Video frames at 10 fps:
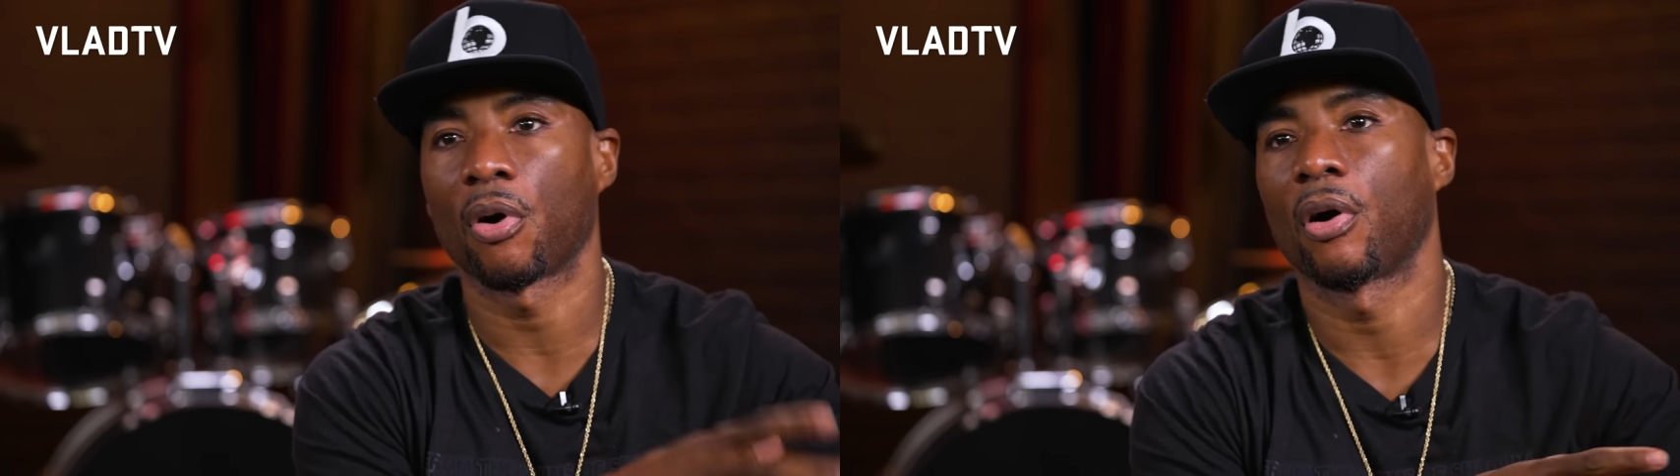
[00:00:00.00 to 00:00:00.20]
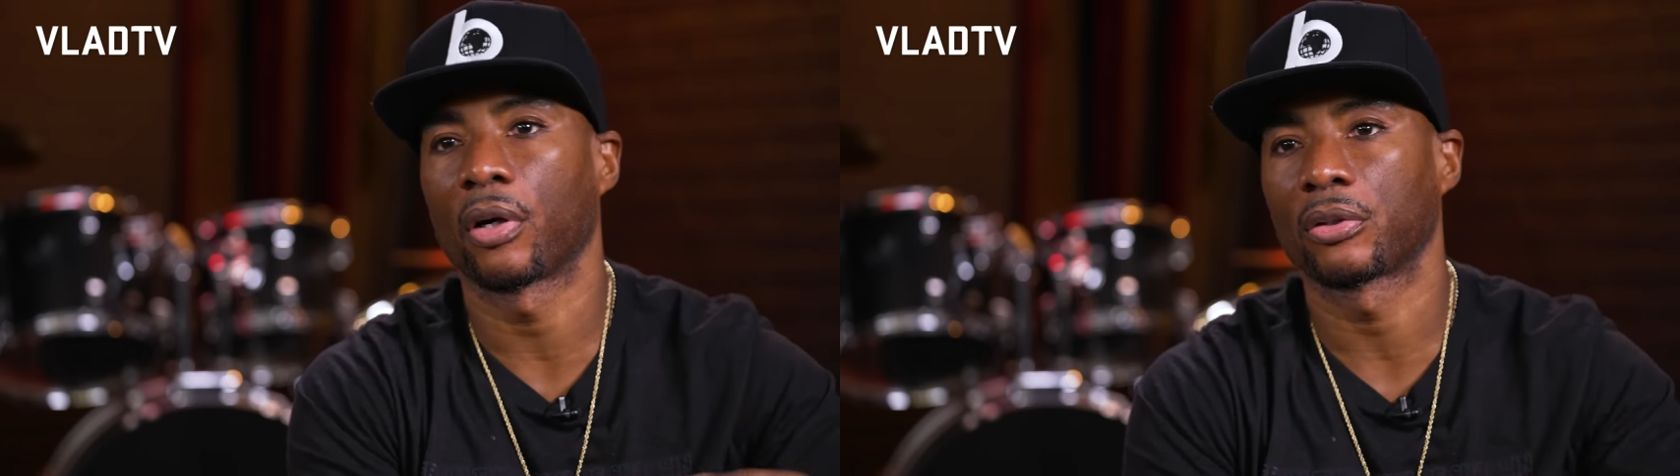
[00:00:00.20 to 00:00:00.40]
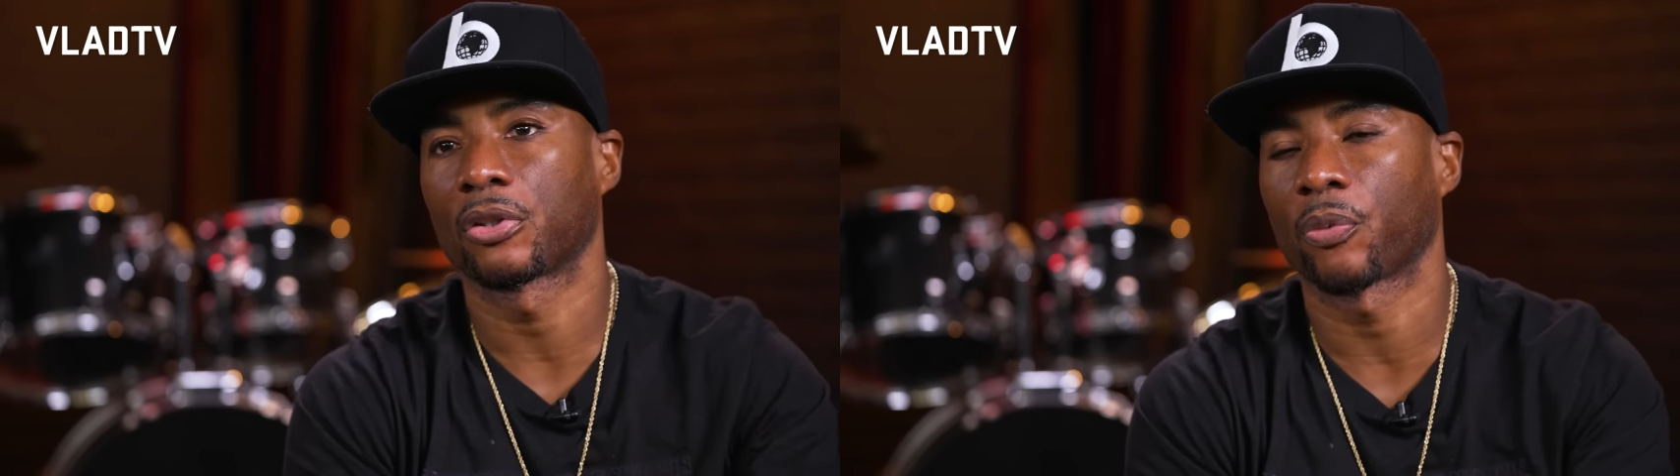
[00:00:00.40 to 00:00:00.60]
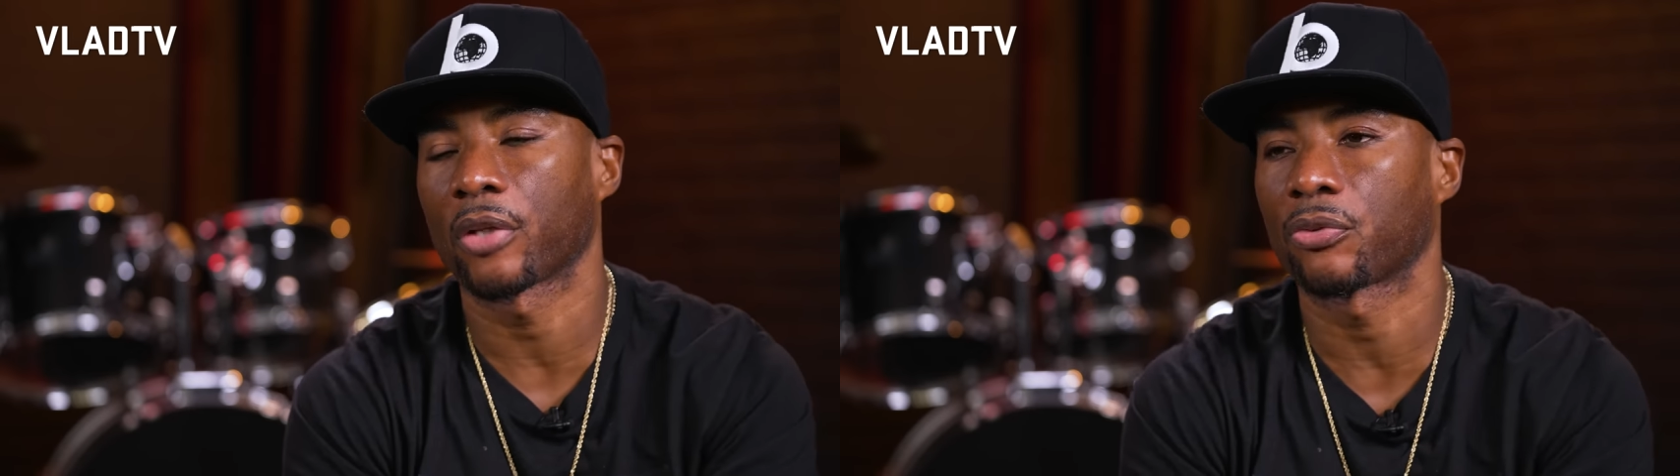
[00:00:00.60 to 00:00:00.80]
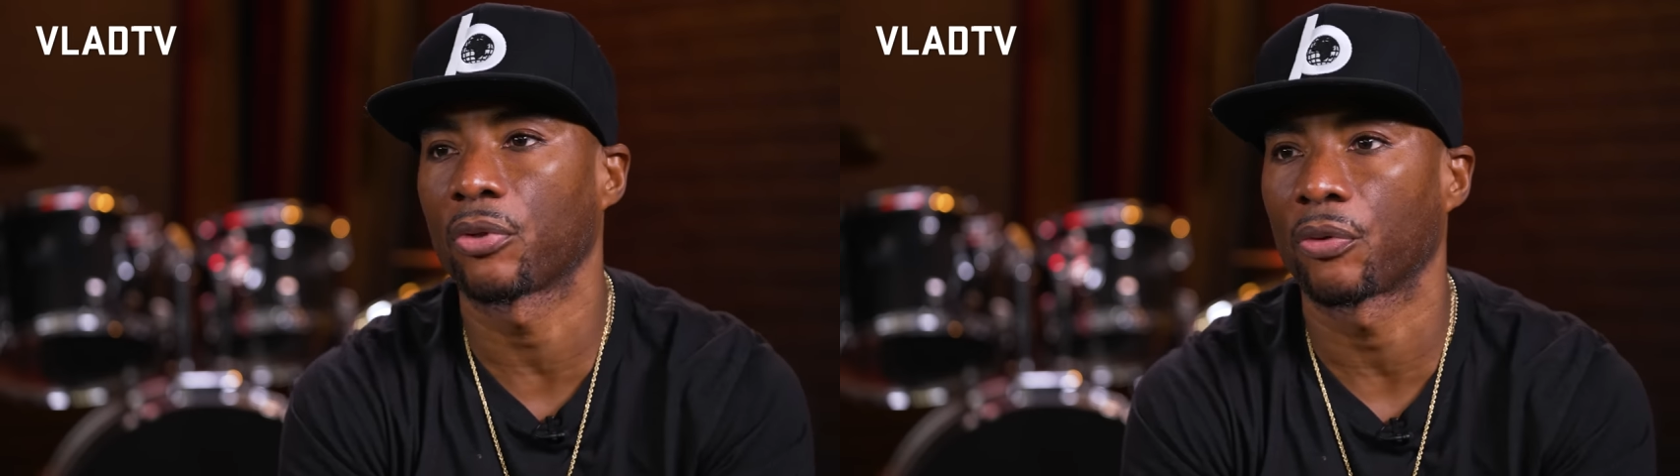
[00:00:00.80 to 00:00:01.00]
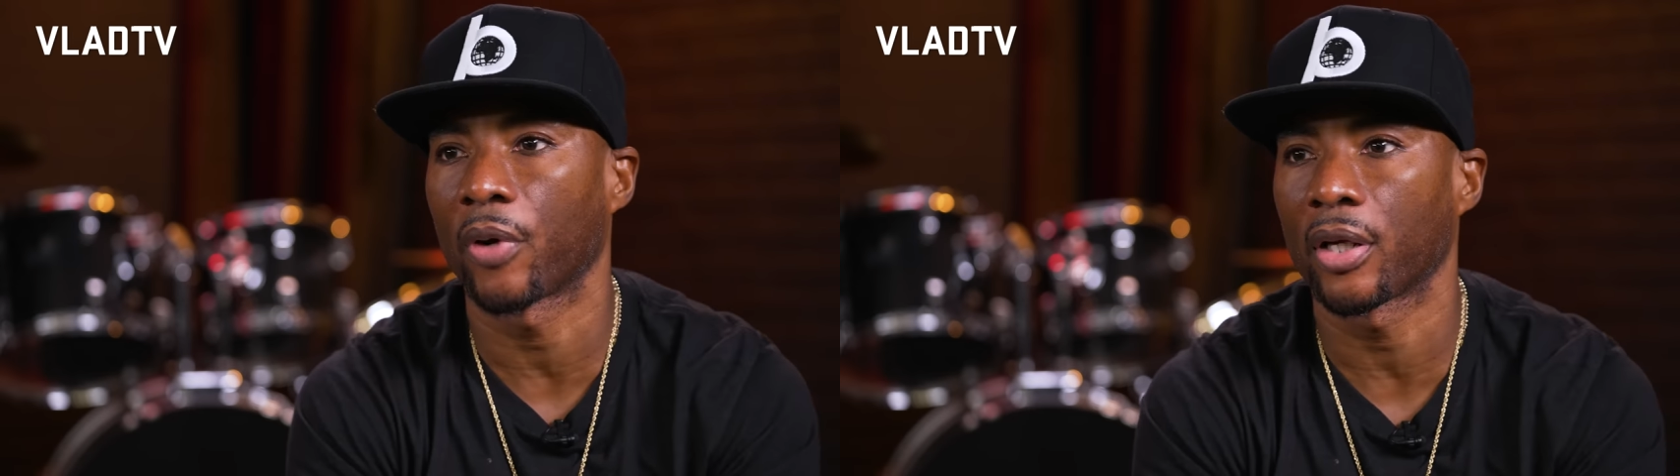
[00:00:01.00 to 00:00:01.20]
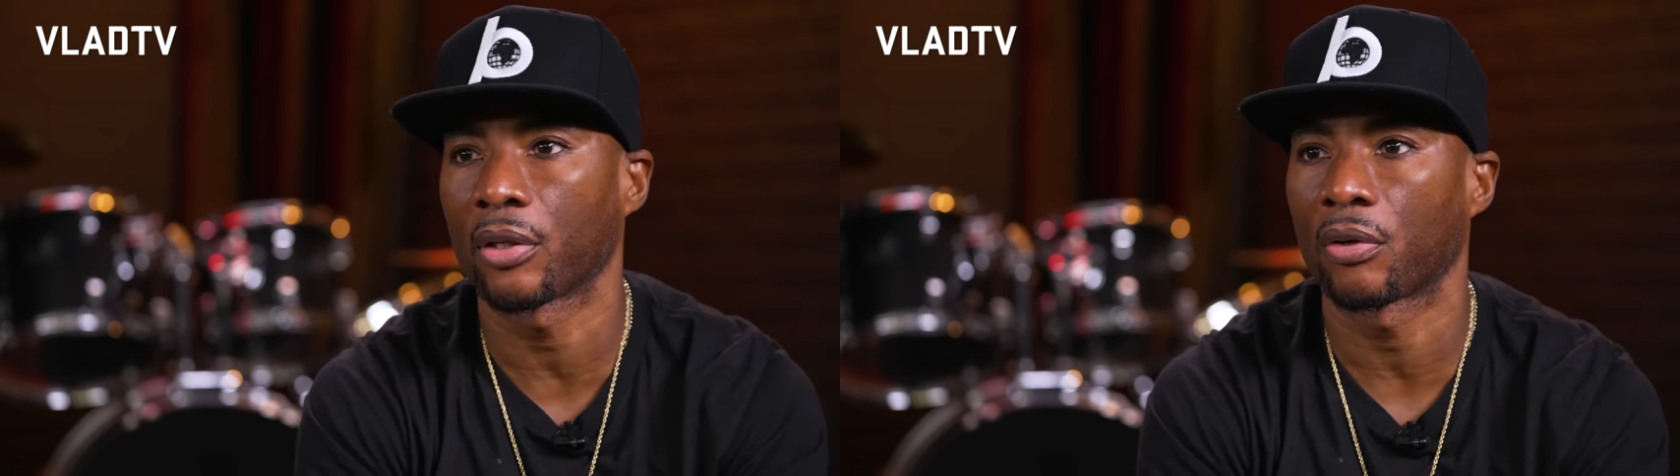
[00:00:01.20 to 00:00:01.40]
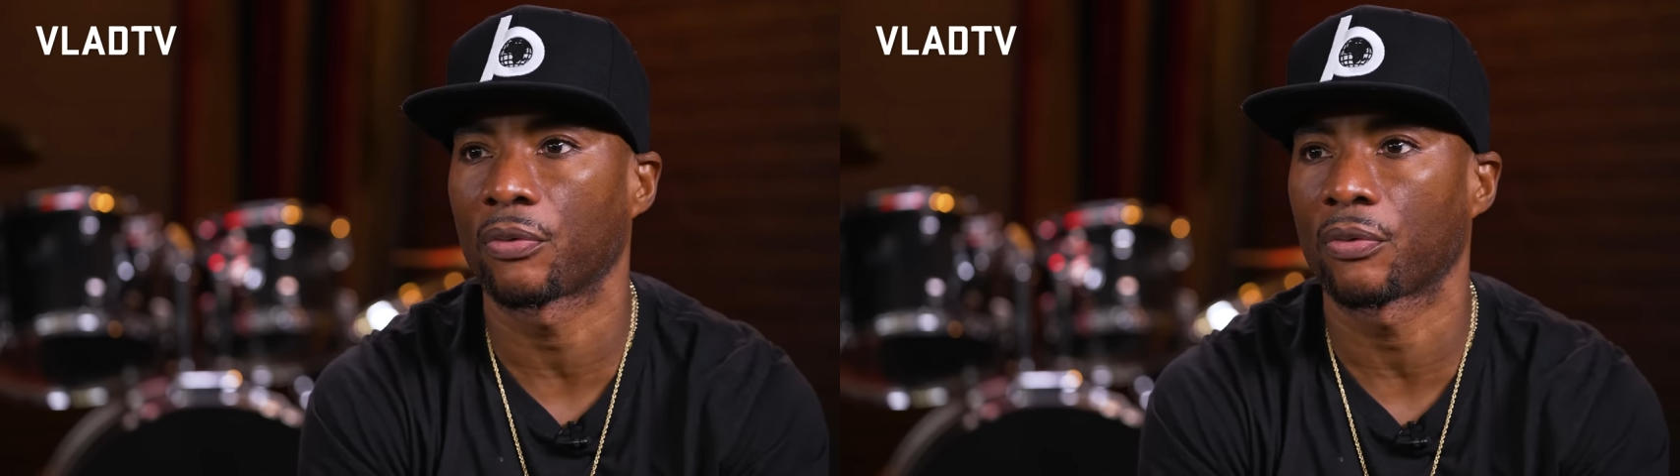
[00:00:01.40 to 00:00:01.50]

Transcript: on terrestrial radio.